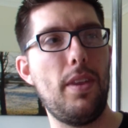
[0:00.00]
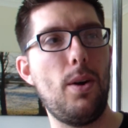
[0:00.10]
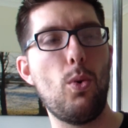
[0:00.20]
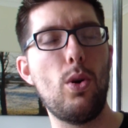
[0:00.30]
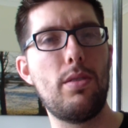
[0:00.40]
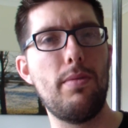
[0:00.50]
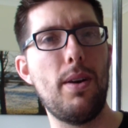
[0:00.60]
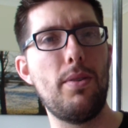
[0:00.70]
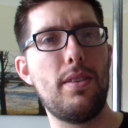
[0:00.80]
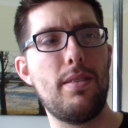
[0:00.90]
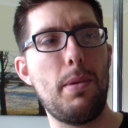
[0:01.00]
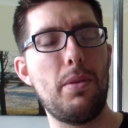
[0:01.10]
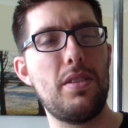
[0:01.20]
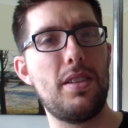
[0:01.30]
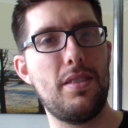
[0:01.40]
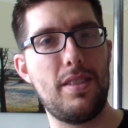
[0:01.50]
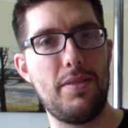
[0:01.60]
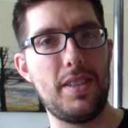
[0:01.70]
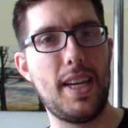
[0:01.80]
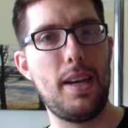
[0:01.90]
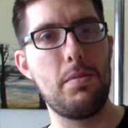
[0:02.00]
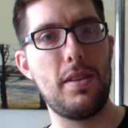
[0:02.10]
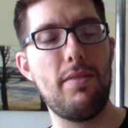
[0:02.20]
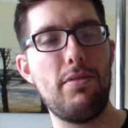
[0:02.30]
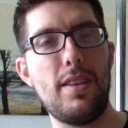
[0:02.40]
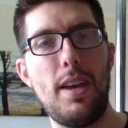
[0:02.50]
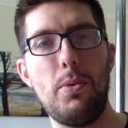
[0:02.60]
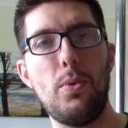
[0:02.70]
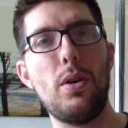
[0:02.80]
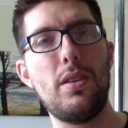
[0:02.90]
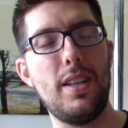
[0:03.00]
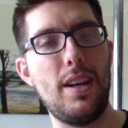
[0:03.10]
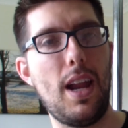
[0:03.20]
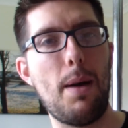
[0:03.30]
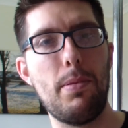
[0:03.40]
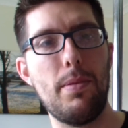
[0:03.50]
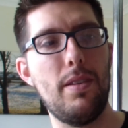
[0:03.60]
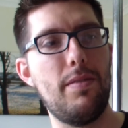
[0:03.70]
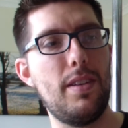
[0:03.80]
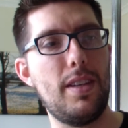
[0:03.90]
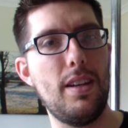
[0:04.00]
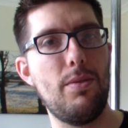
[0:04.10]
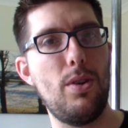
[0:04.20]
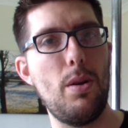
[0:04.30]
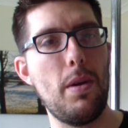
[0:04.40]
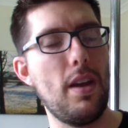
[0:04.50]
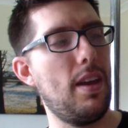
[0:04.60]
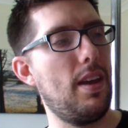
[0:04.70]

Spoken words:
I walked around about 6 or 7 times, and every time I did a lap of the dealer room,